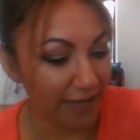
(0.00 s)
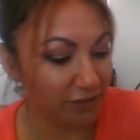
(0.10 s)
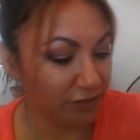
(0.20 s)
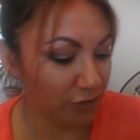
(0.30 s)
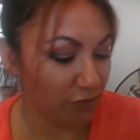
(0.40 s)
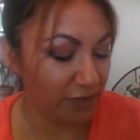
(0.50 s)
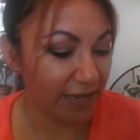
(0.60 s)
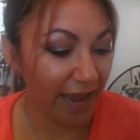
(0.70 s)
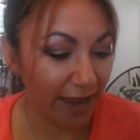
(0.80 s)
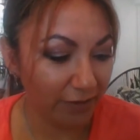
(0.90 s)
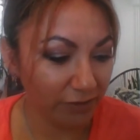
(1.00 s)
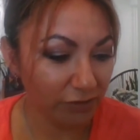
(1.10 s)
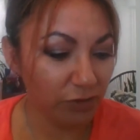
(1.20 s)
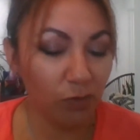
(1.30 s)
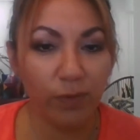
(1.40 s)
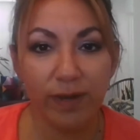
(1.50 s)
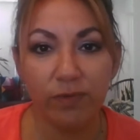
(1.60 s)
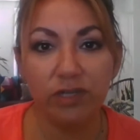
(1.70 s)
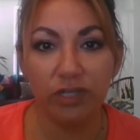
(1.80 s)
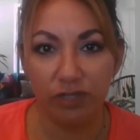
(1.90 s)
And so the calendar we
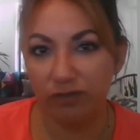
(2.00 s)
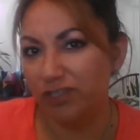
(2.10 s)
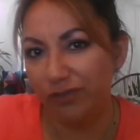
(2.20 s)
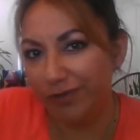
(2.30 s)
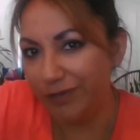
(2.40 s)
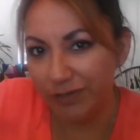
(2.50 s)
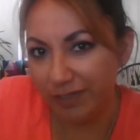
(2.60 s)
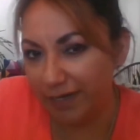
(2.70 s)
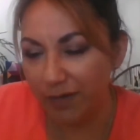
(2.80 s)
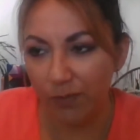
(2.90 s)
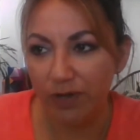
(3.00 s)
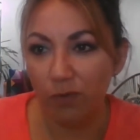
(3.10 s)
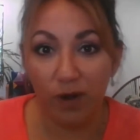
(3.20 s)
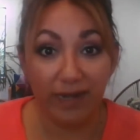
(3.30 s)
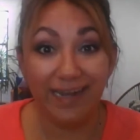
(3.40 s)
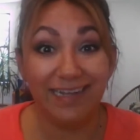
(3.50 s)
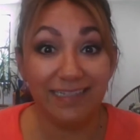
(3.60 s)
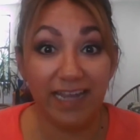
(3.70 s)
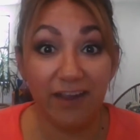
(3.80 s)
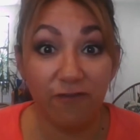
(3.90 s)
would use, and you can use it any way you want, it
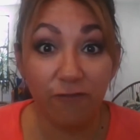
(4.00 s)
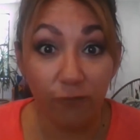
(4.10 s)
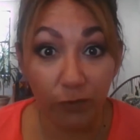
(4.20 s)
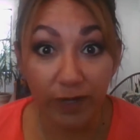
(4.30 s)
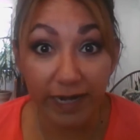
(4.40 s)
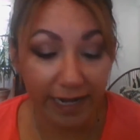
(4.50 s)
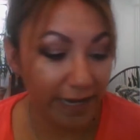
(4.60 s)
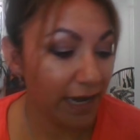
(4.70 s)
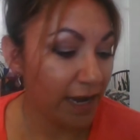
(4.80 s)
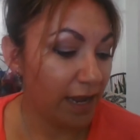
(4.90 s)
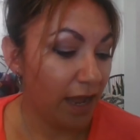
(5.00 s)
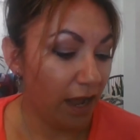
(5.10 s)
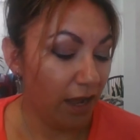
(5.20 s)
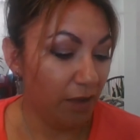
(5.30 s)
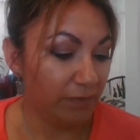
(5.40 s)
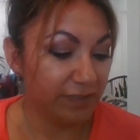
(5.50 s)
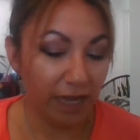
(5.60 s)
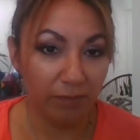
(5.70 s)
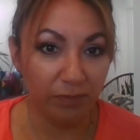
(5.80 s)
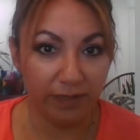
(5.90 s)
is a free
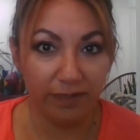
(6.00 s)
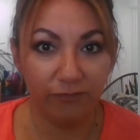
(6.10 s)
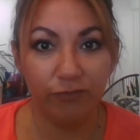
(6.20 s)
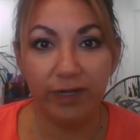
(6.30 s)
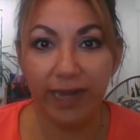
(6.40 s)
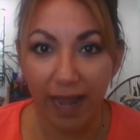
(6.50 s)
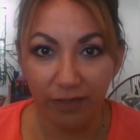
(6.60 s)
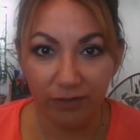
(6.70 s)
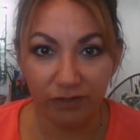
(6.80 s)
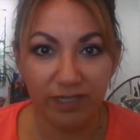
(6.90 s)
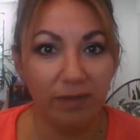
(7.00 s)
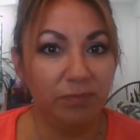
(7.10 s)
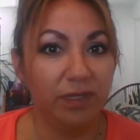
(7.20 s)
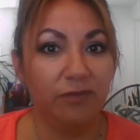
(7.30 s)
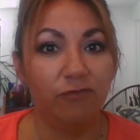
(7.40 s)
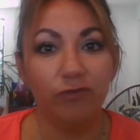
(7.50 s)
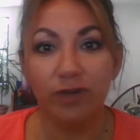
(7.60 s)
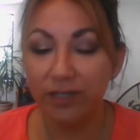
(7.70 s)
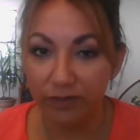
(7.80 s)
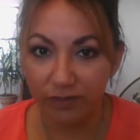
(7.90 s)
template, free calendar template,
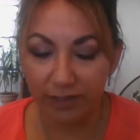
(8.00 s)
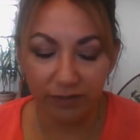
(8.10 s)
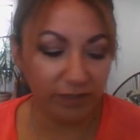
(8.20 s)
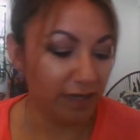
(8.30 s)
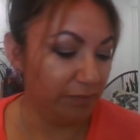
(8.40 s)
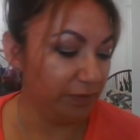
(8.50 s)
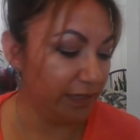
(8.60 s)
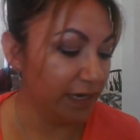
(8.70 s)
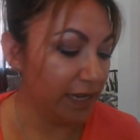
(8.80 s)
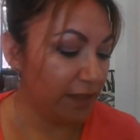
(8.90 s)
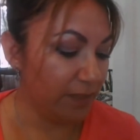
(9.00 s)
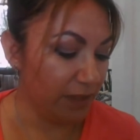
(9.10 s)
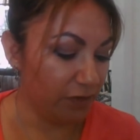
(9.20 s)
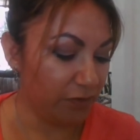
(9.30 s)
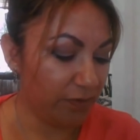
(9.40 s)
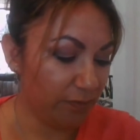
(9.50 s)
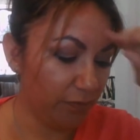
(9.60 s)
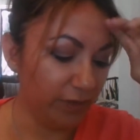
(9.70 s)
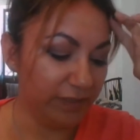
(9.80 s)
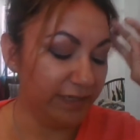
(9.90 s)
free newsletter template that you can
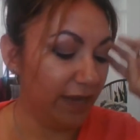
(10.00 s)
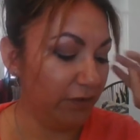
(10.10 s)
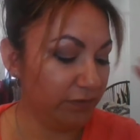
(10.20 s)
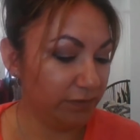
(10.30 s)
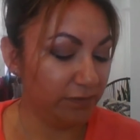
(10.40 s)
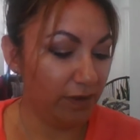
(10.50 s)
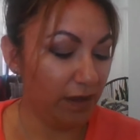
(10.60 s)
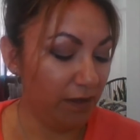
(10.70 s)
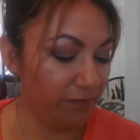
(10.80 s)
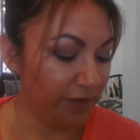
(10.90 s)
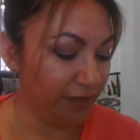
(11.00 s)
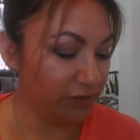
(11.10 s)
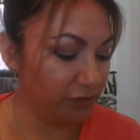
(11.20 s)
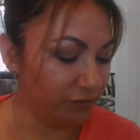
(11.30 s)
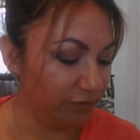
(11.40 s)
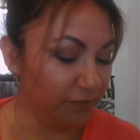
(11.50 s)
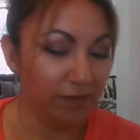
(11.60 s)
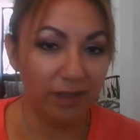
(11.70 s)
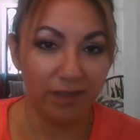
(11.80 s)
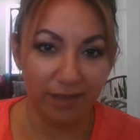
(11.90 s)
print out thanks to
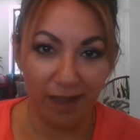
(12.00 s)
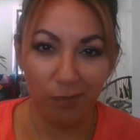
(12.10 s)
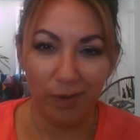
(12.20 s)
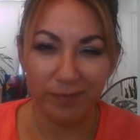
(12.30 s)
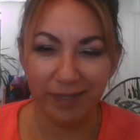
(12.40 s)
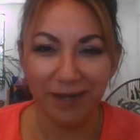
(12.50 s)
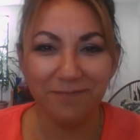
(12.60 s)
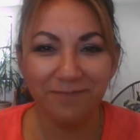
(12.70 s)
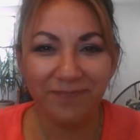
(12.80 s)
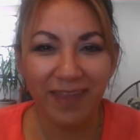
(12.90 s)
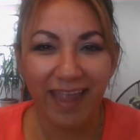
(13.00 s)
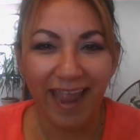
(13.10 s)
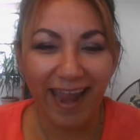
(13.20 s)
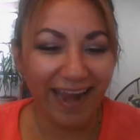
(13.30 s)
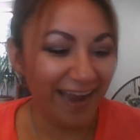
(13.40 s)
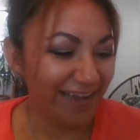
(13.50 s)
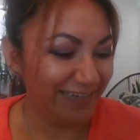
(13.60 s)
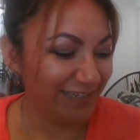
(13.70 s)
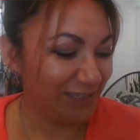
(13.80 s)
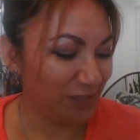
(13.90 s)
that website.
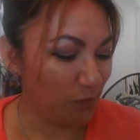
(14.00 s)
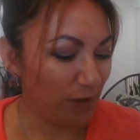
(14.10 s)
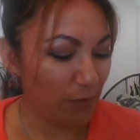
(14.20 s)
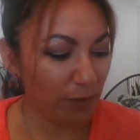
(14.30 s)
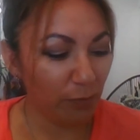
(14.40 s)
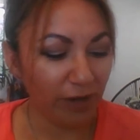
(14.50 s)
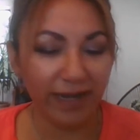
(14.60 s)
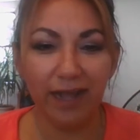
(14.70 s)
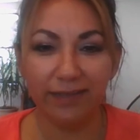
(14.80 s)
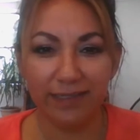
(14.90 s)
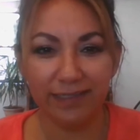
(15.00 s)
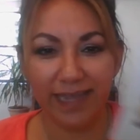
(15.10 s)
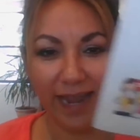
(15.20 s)
And so we would print out this